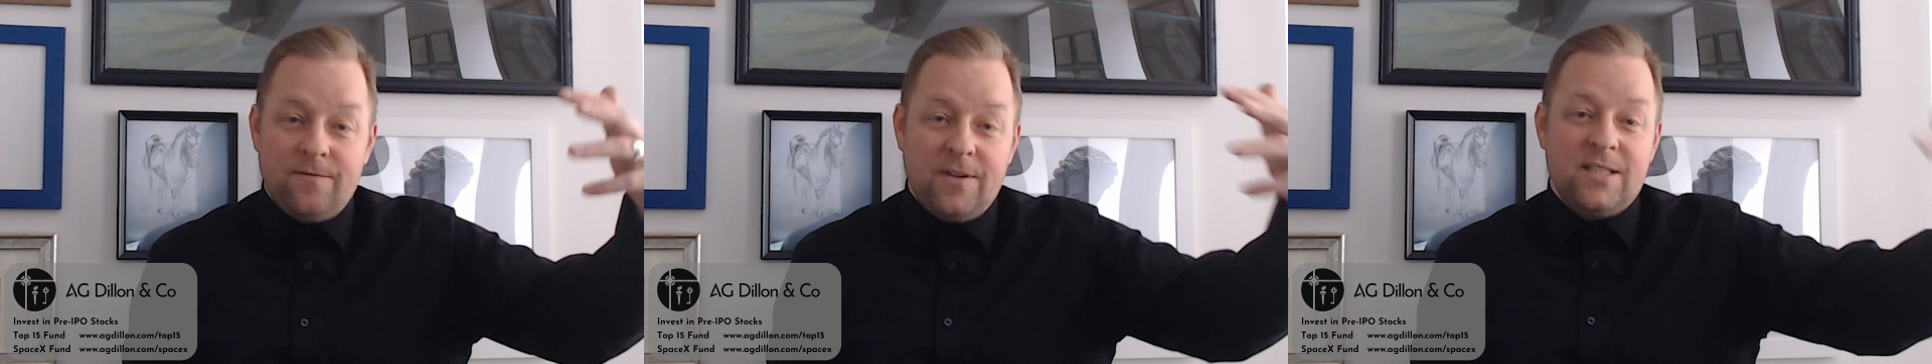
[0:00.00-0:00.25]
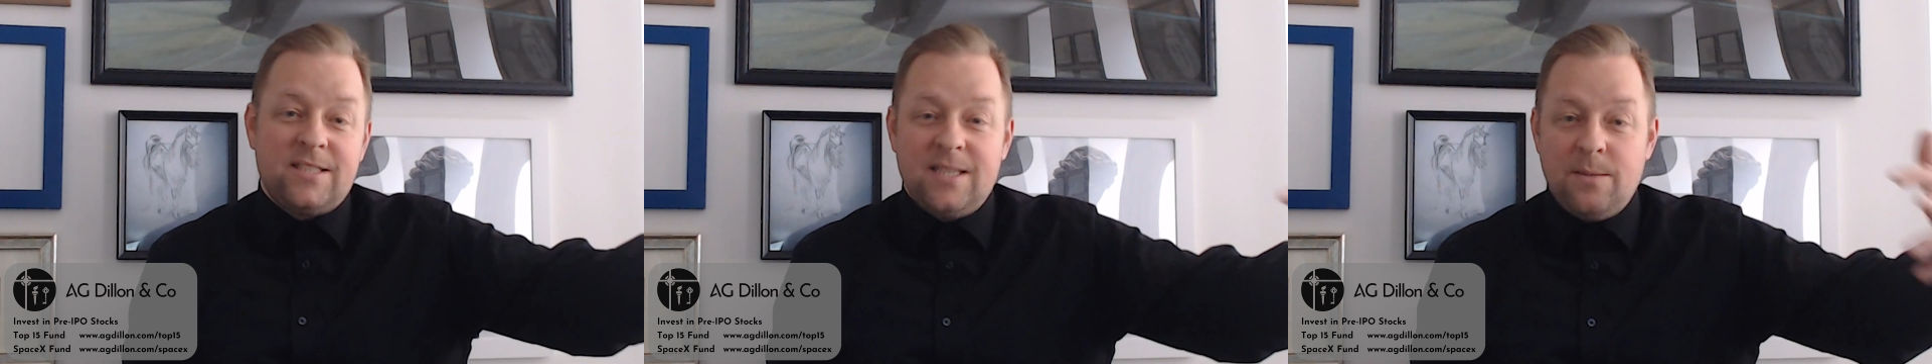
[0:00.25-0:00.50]

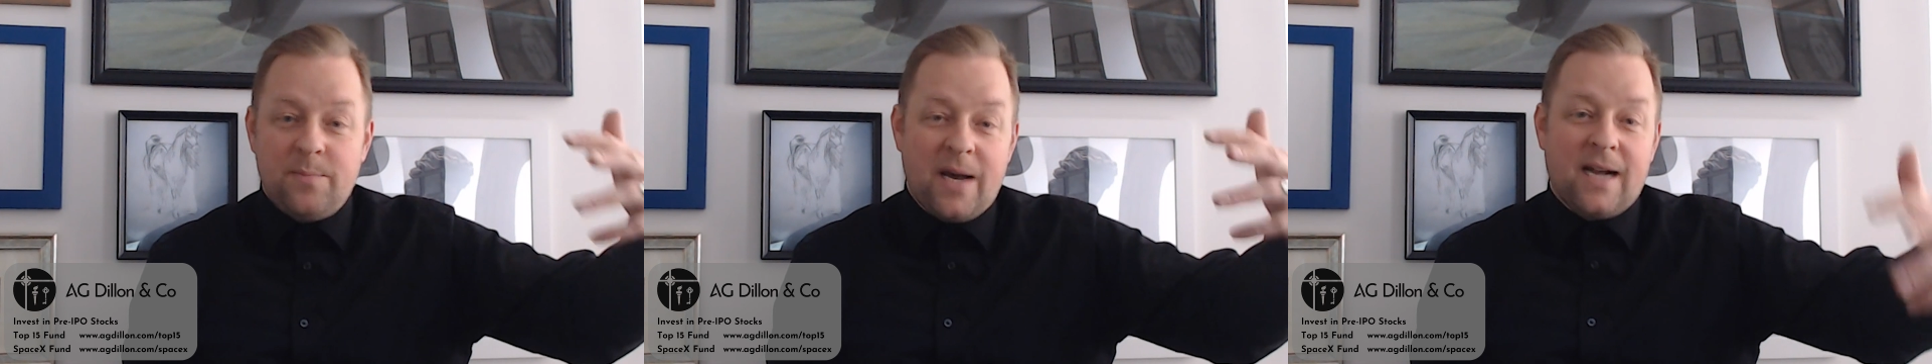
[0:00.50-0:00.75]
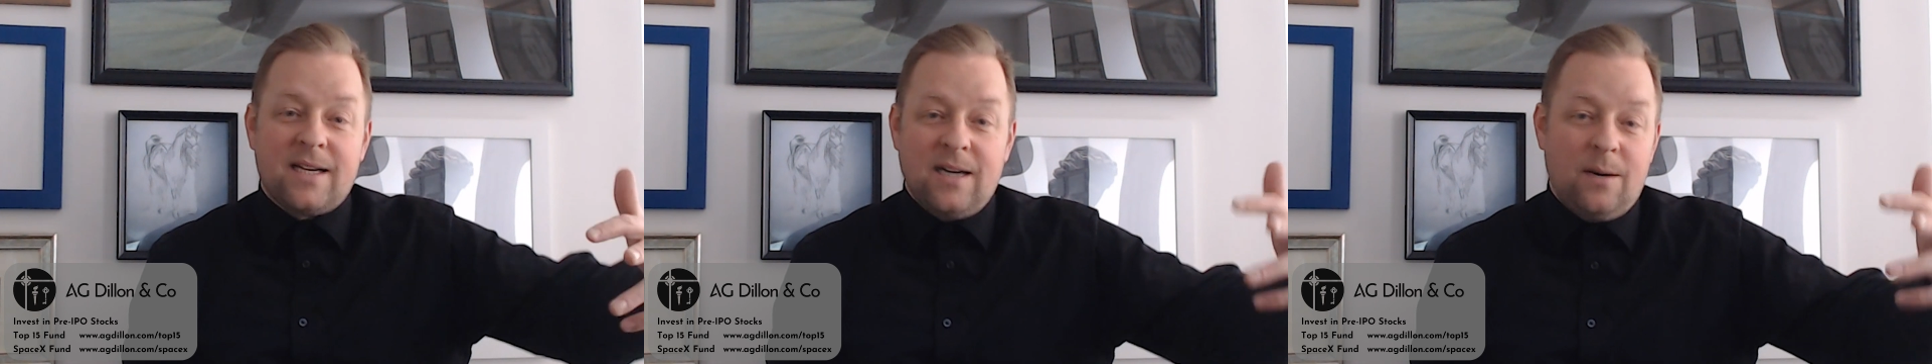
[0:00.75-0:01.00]

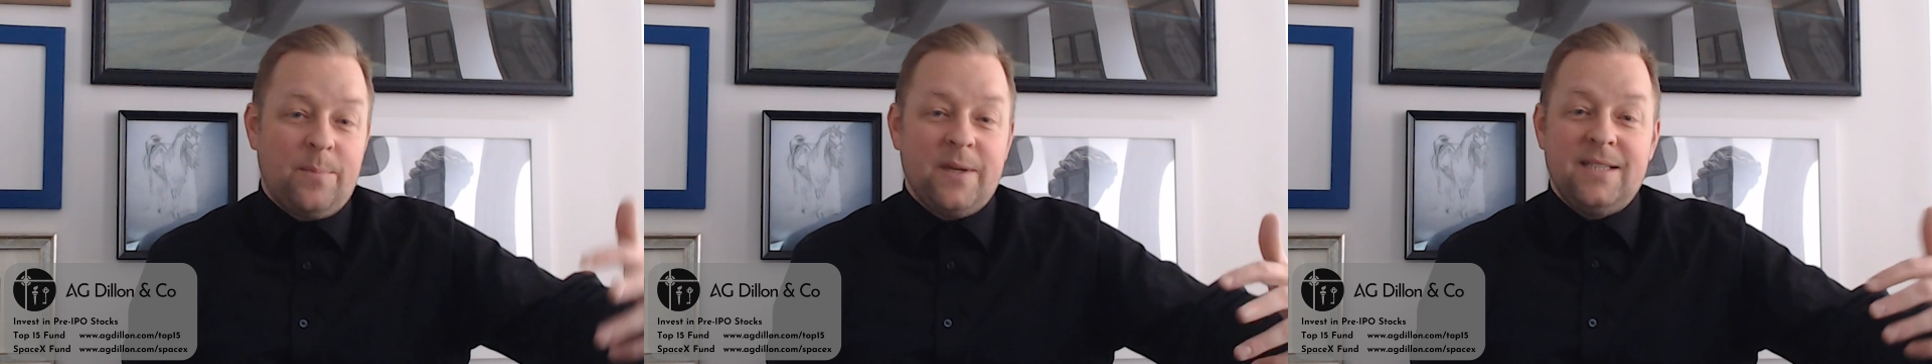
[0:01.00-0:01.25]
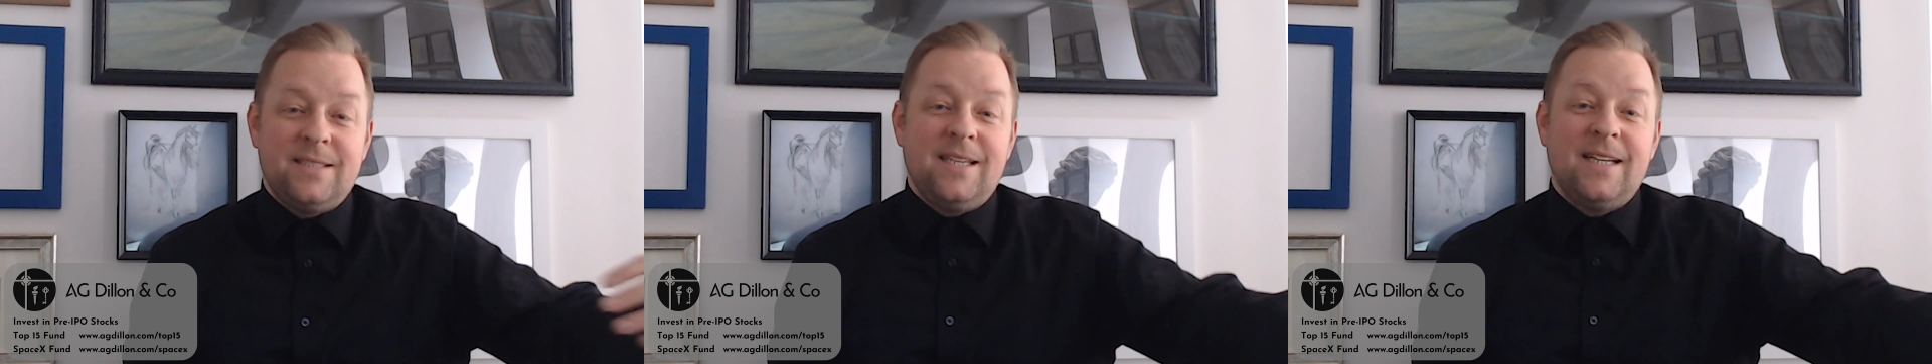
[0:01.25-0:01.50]
VC-backed
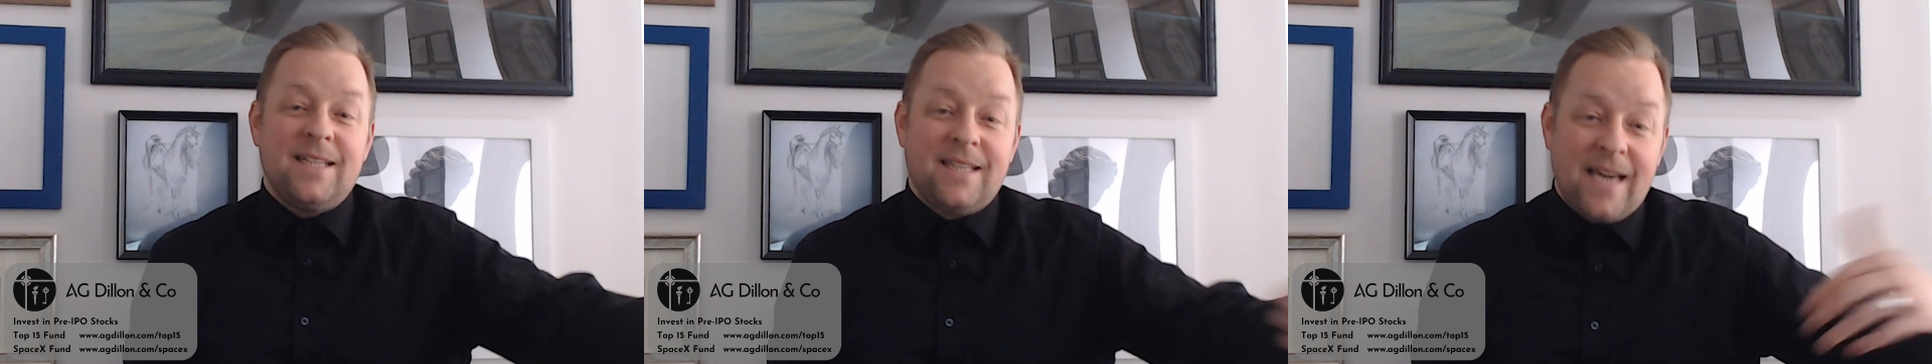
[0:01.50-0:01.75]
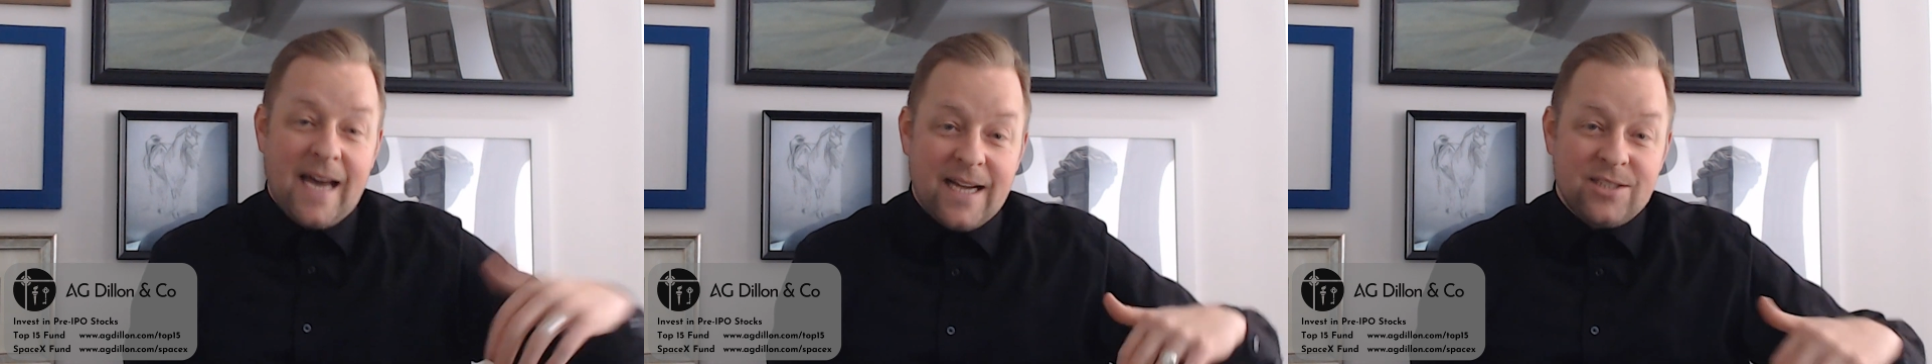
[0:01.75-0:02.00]
companies needed
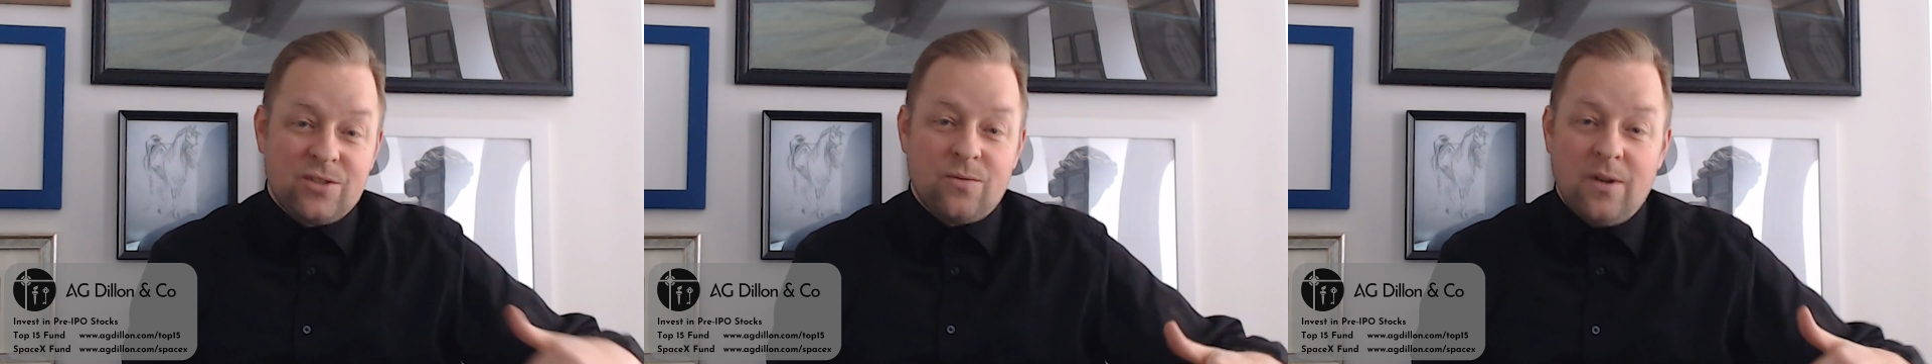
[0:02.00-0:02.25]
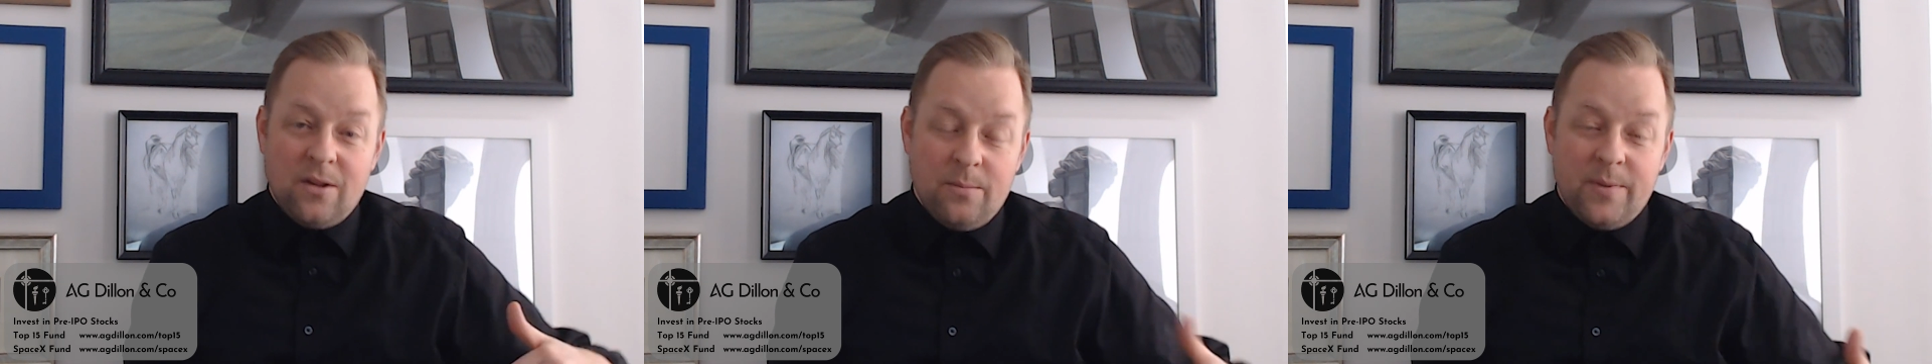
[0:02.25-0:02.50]
cash to
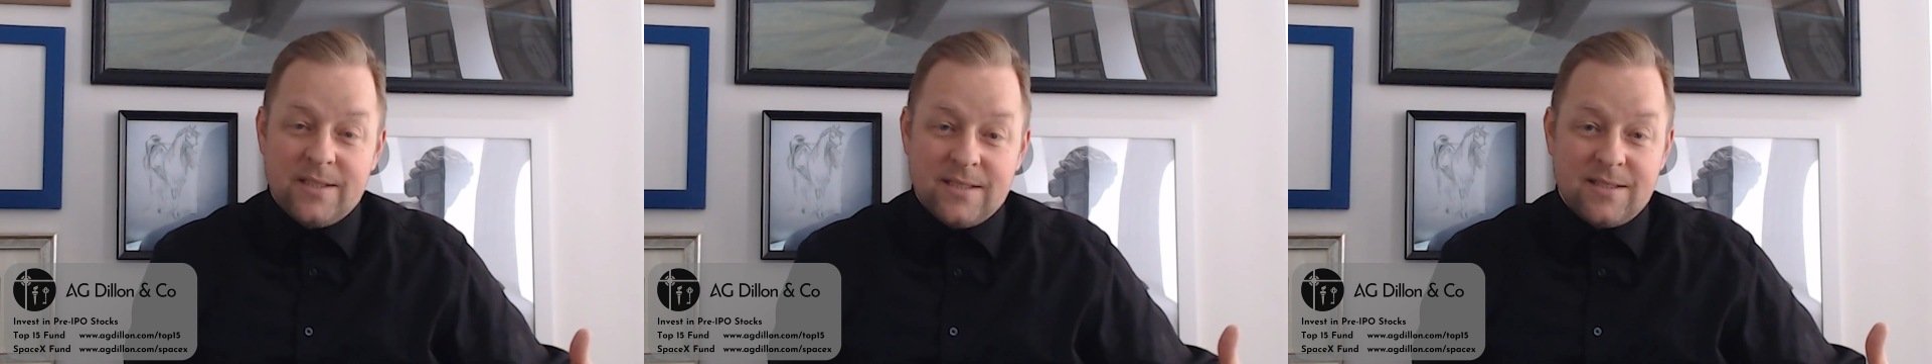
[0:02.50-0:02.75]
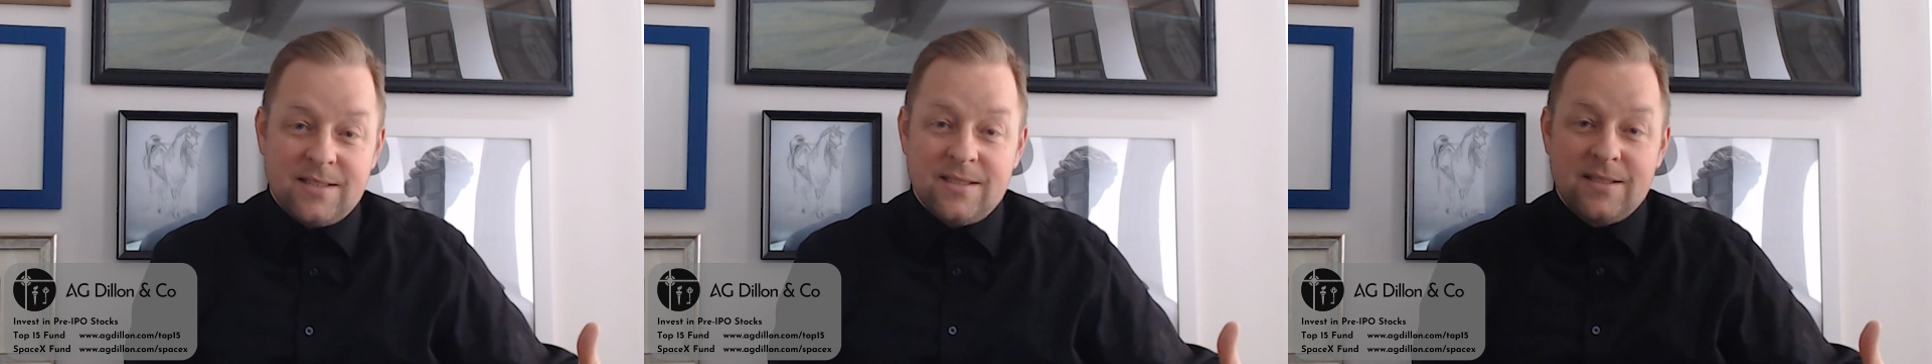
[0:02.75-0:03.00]
run their
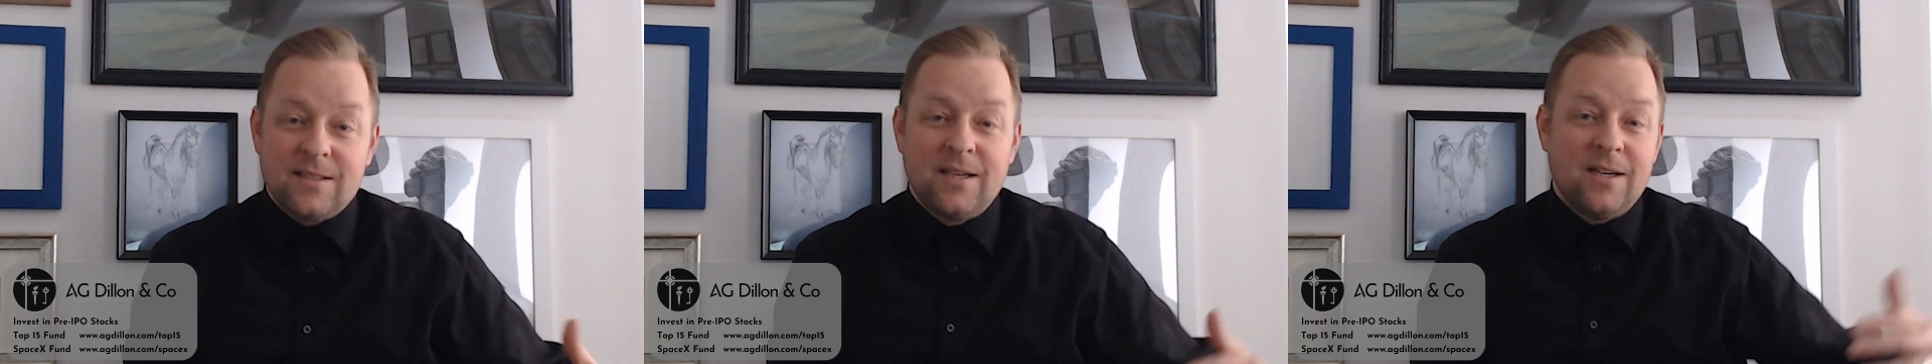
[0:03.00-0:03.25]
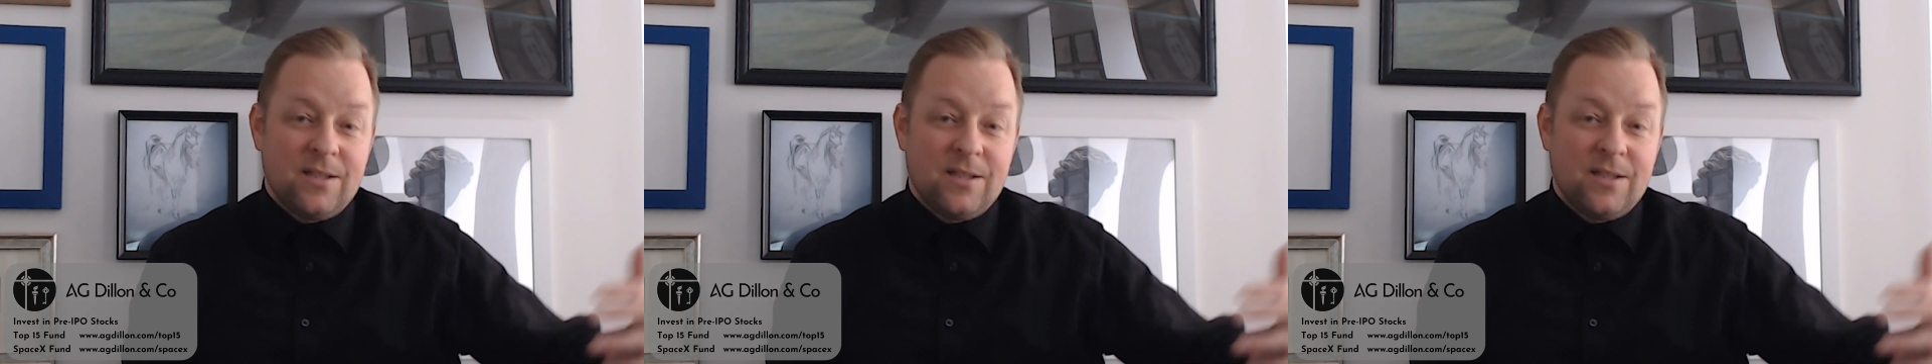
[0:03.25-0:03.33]
businesses,